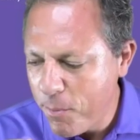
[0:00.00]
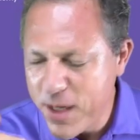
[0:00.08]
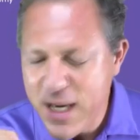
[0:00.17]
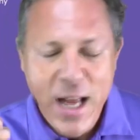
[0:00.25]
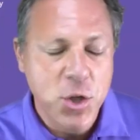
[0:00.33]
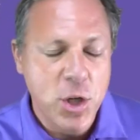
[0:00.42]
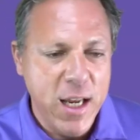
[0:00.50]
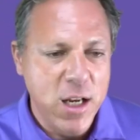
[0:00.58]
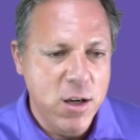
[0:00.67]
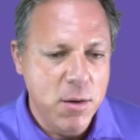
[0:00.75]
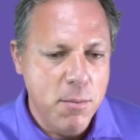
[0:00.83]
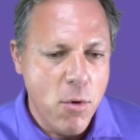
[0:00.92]
potentially
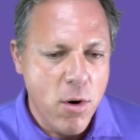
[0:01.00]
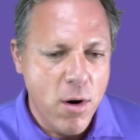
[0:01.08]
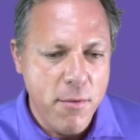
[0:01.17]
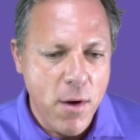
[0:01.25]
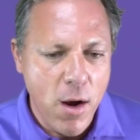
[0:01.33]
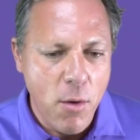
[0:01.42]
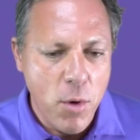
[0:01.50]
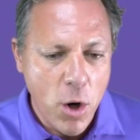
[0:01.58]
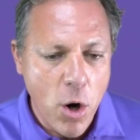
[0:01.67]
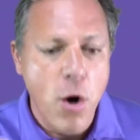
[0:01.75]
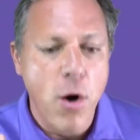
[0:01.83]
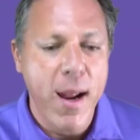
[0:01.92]
into more of a
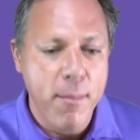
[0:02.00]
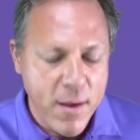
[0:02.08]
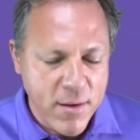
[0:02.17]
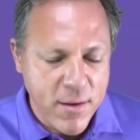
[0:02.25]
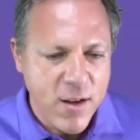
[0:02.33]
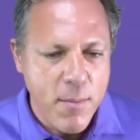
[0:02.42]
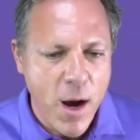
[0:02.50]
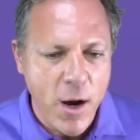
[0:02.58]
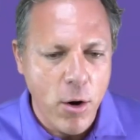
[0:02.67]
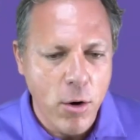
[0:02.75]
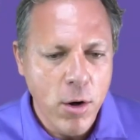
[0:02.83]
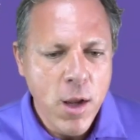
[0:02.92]
recurring business
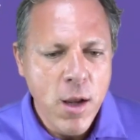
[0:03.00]
model